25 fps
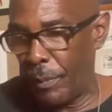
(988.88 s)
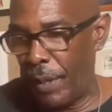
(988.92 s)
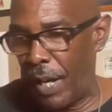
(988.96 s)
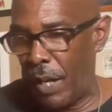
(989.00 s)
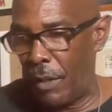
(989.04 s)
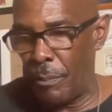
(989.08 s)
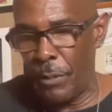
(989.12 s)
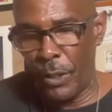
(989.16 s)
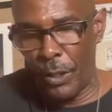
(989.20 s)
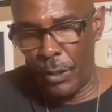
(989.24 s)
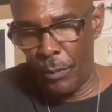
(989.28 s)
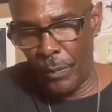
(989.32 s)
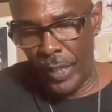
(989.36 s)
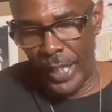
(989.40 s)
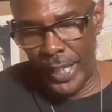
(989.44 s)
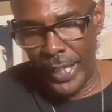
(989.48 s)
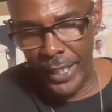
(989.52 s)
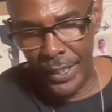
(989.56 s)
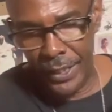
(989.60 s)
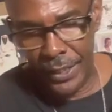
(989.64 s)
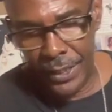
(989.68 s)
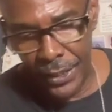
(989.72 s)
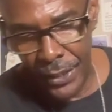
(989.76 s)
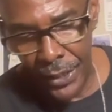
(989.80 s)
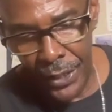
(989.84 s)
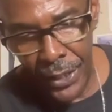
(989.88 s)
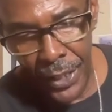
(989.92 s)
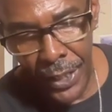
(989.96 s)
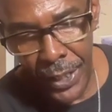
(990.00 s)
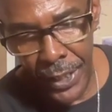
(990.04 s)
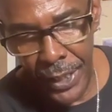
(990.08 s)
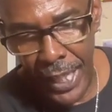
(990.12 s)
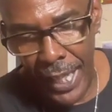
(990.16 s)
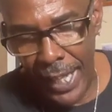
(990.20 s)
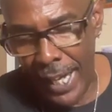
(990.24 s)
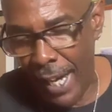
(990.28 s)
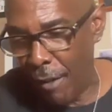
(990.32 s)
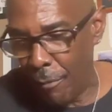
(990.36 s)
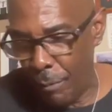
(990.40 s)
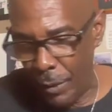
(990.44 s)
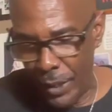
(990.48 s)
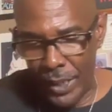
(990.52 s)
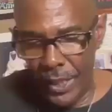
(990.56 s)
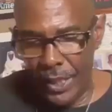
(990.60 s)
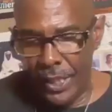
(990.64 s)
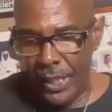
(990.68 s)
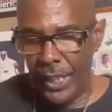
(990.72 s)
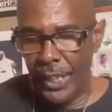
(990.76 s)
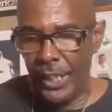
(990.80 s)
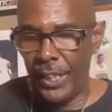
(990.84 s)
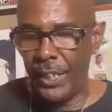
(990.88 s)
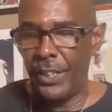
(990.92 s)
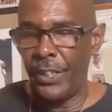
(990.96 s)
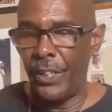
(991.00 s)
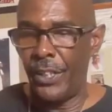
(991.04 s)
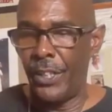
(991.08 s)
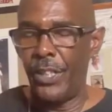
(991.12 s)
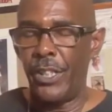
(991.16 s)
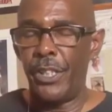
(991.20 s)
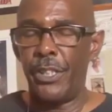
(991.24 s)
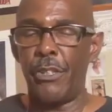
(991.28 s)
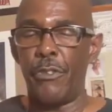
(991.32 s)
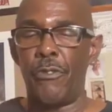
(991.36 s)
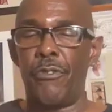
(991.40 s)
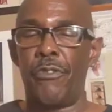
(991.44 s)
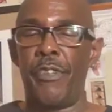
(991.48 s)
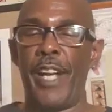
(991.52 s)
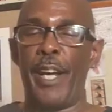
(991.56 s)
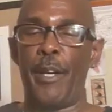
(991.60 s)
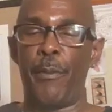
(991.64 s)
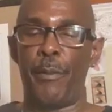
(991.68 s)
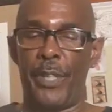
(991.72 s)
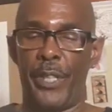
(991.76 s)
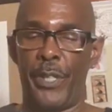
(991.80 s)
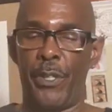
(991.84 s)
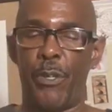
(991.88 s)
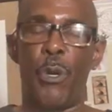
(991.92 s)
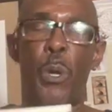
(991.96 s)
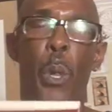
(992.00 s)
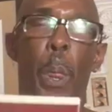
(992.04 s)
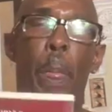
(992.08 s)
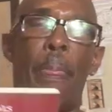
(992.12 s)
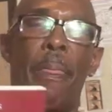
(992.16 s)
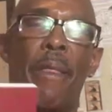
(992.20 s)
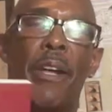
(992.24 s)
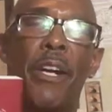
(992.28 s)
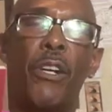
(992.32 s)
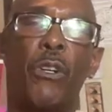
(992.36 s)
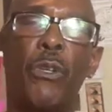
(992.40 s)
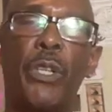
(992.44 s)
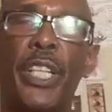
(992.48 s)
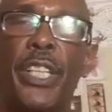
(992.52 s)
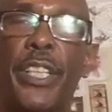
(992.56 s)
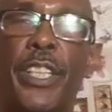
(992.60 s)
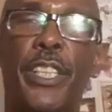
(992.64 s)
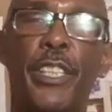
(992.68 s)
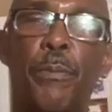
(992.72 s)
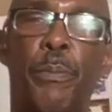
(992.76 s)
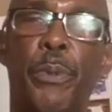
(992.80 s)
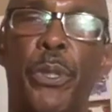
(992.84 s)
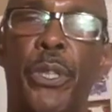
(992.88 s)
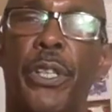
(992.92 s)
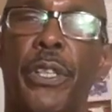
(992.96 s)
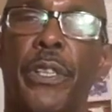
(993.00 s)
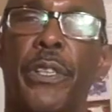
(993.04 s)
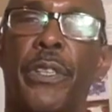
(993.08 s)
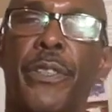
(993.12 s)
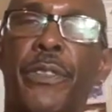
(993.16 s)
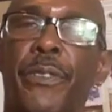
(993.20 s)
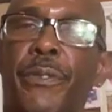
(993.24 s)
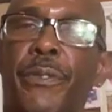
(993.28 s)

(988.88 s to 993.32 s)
about mermaids that have been seen. So family, go get this book.